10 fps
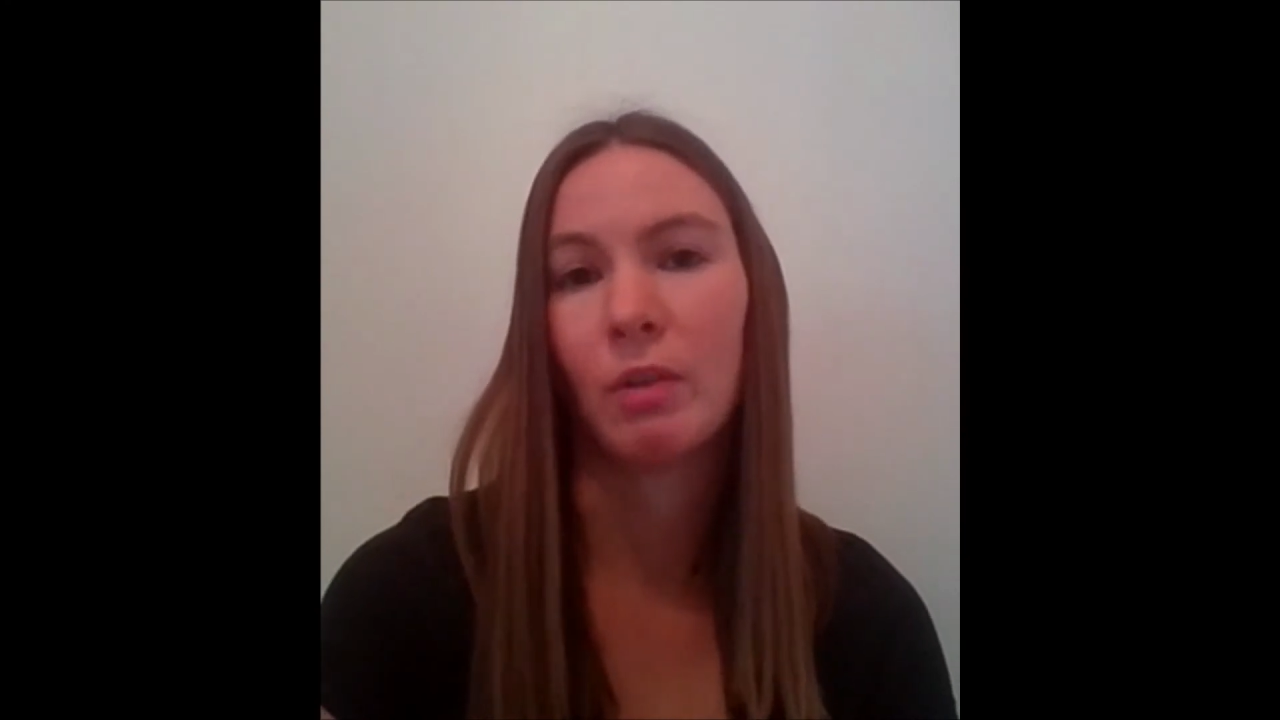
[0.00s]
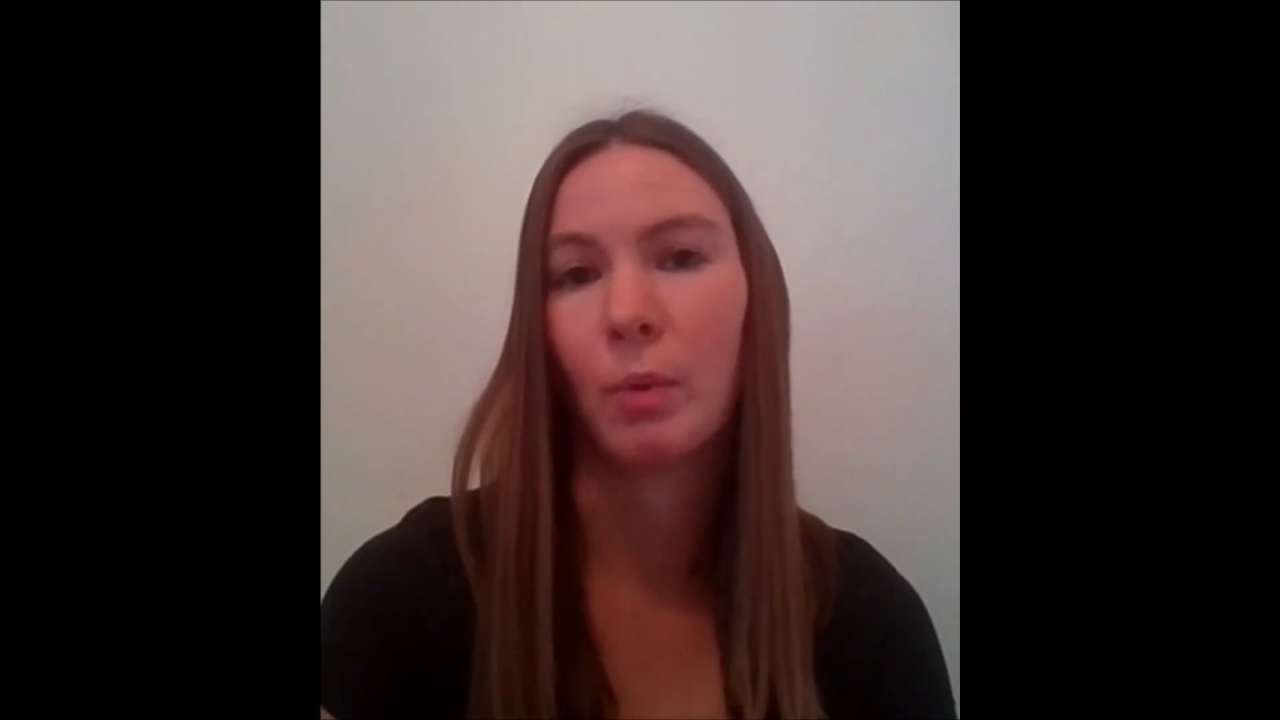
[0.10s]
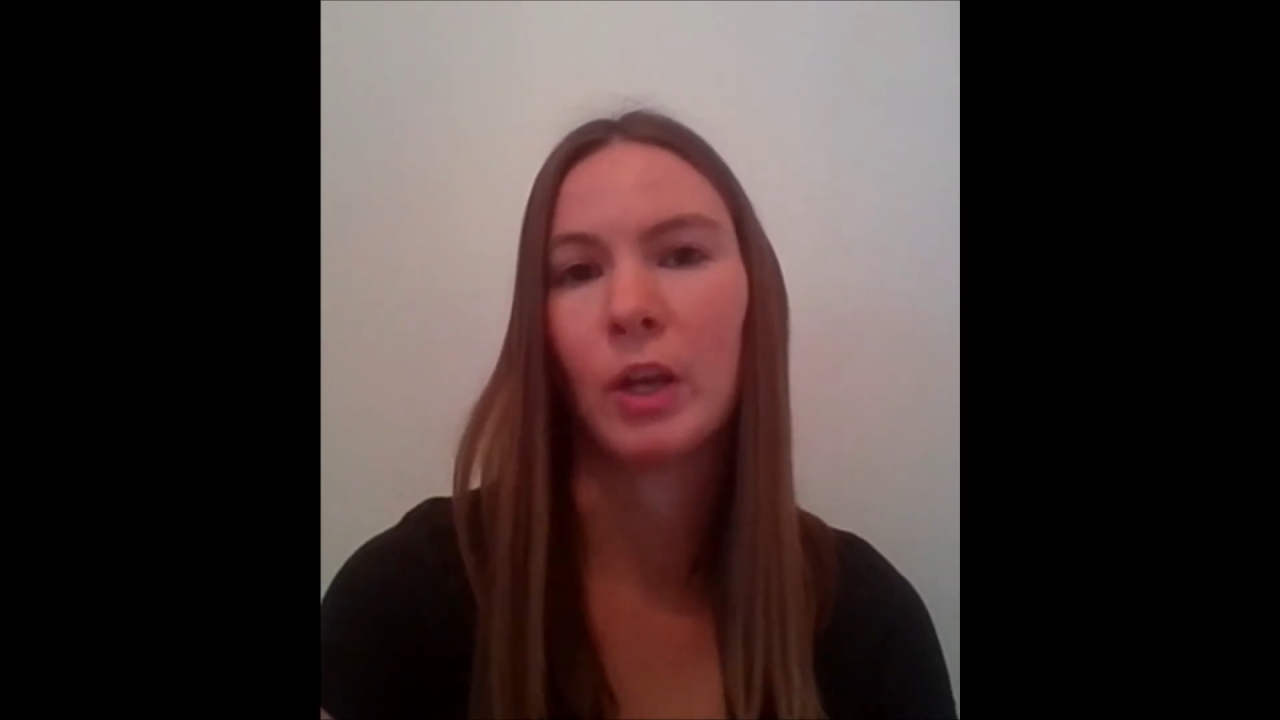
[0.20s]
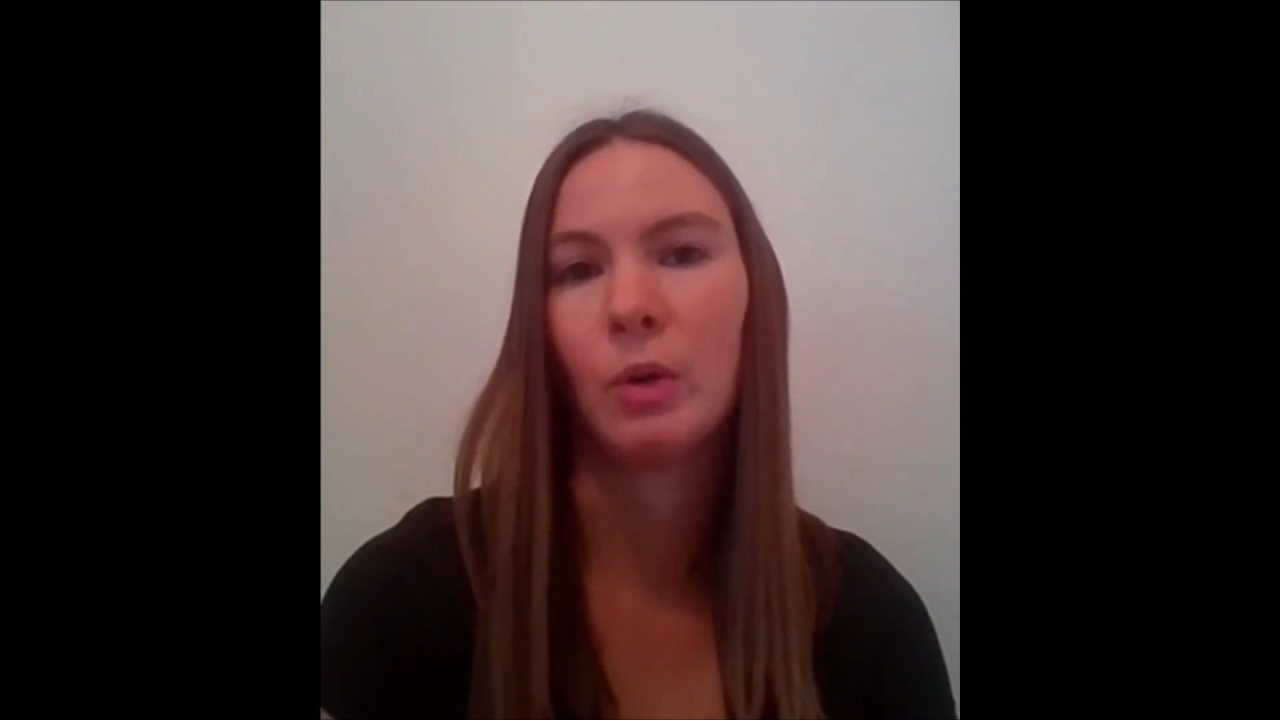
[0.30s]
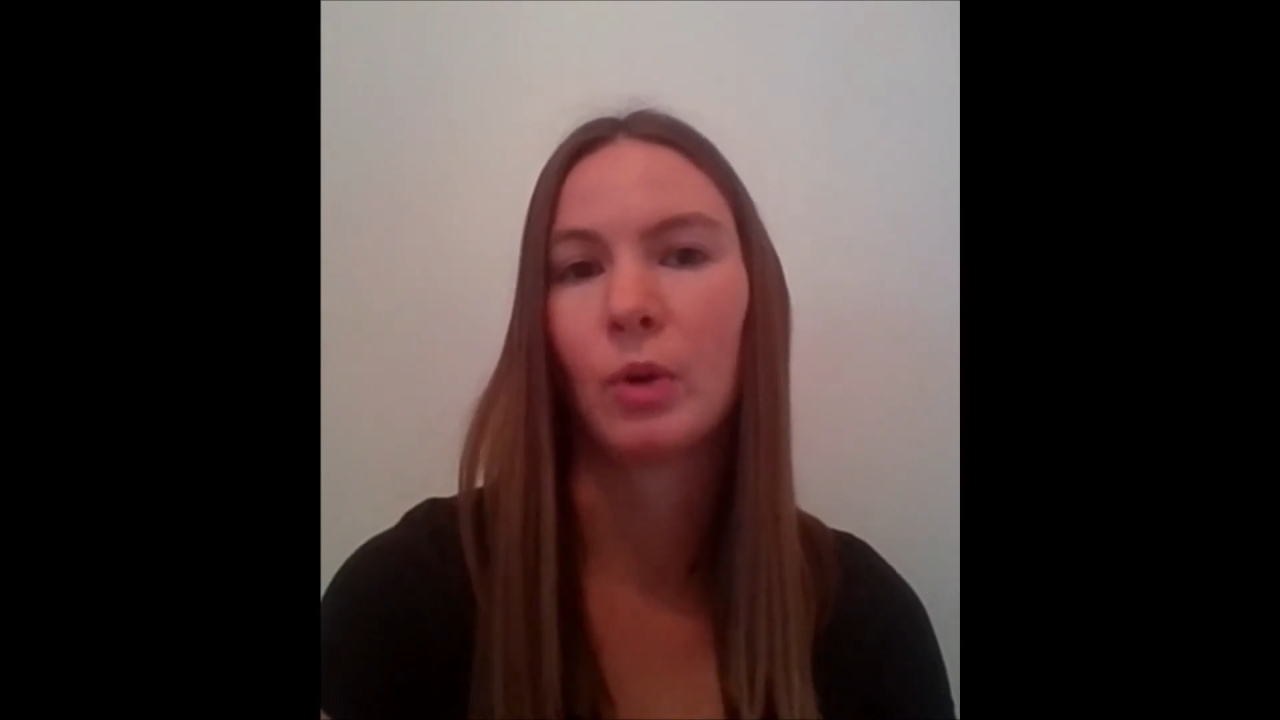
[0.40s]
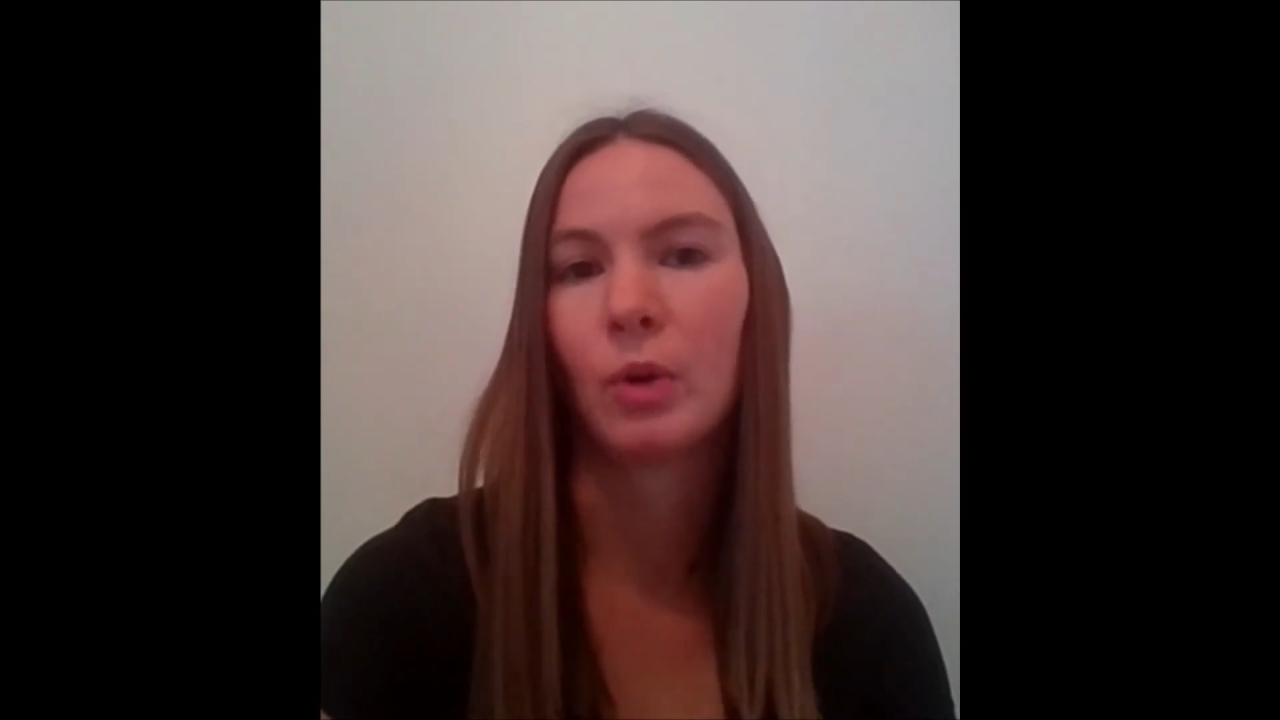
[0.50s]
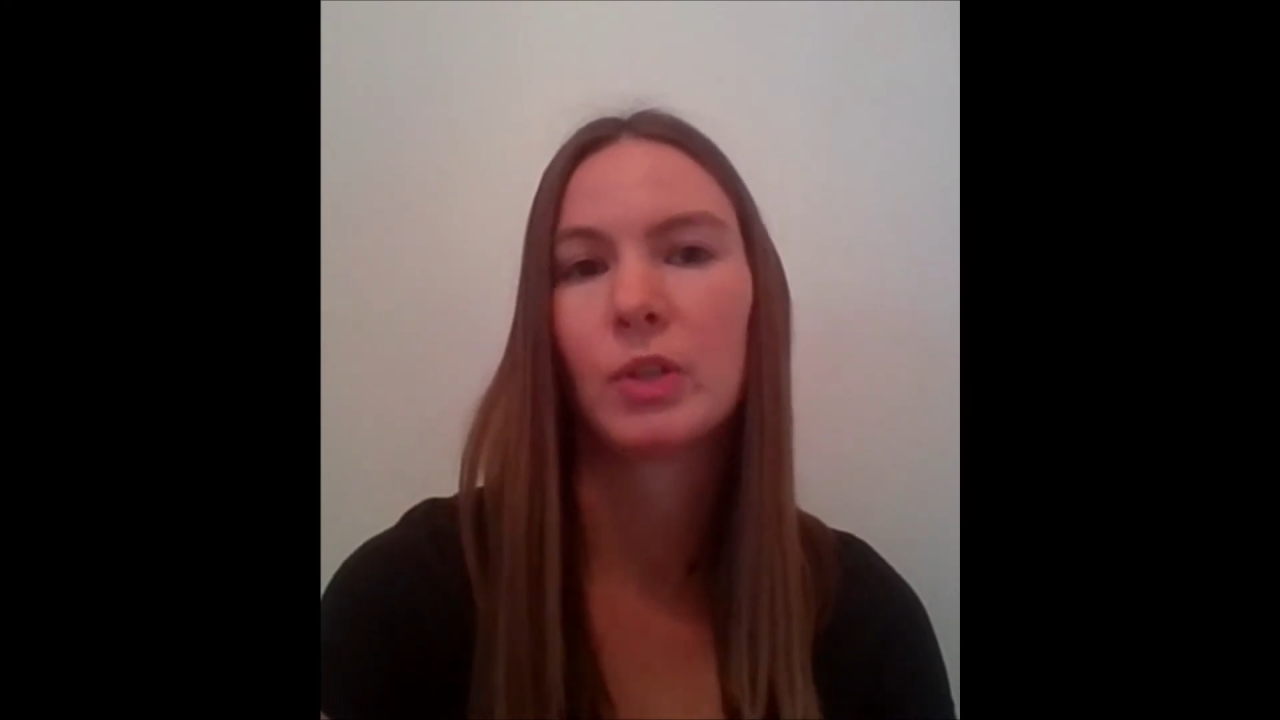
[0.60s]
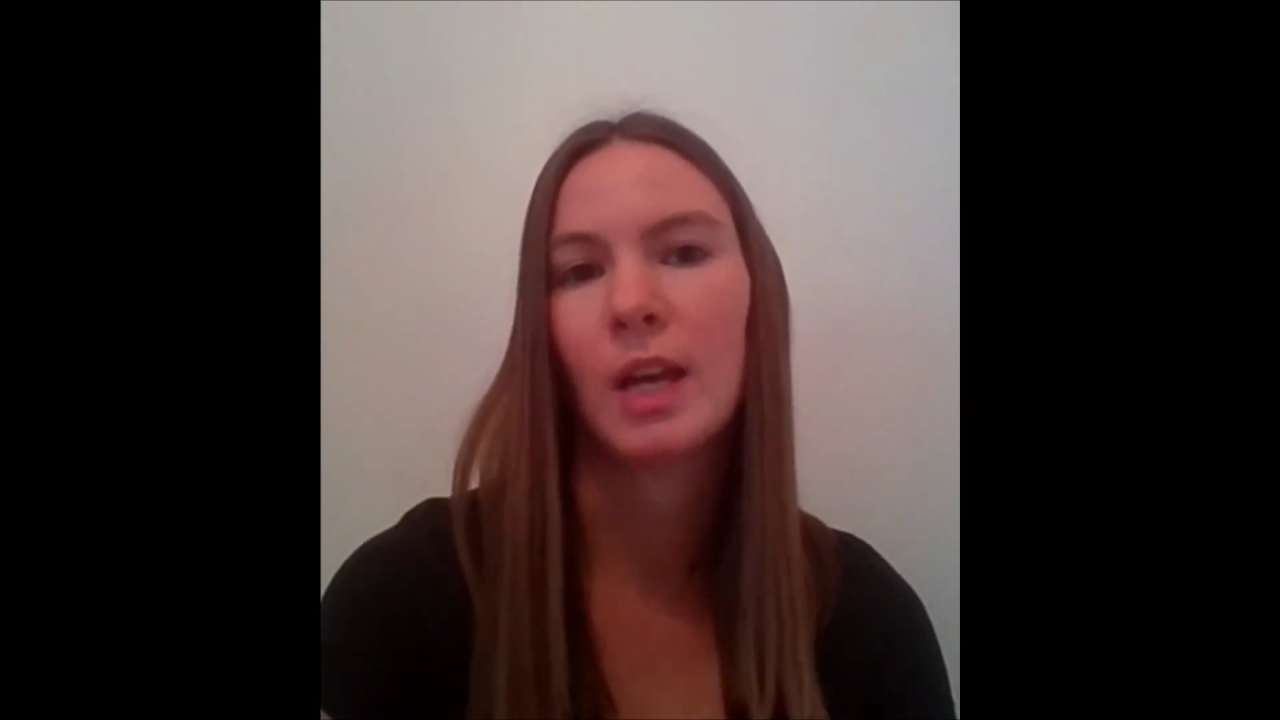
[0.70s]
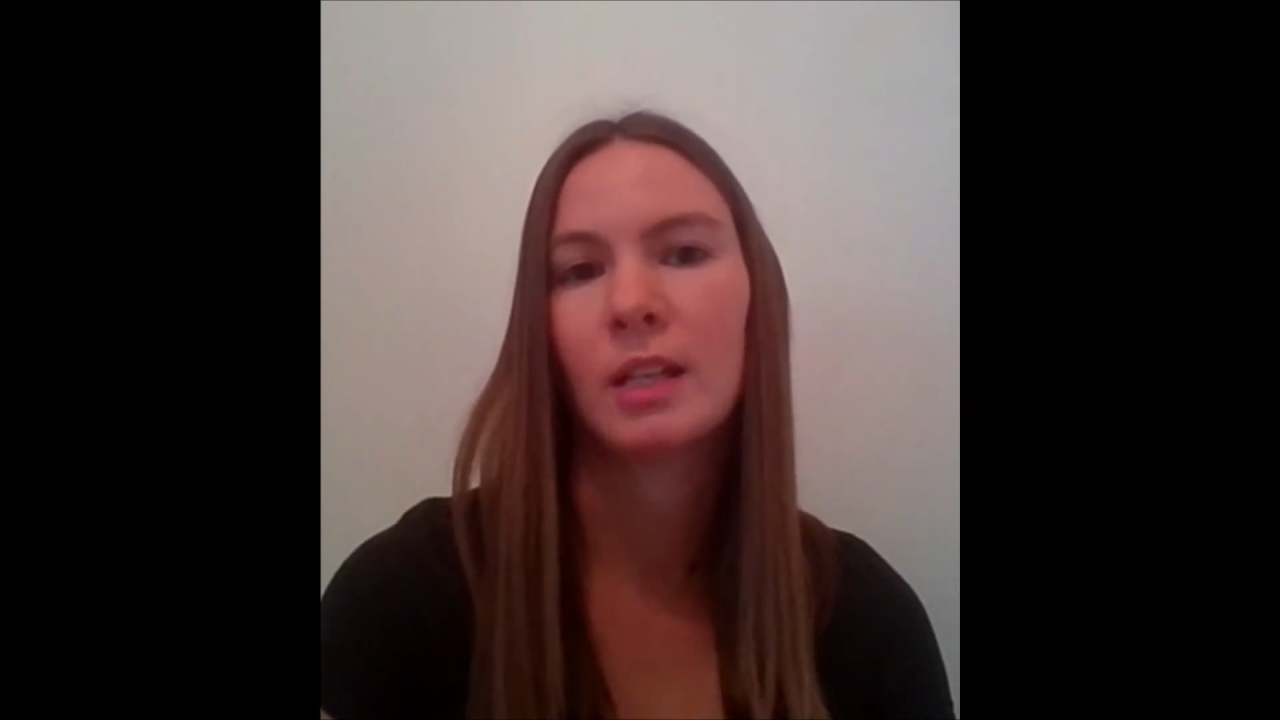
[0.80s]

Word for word: and where you want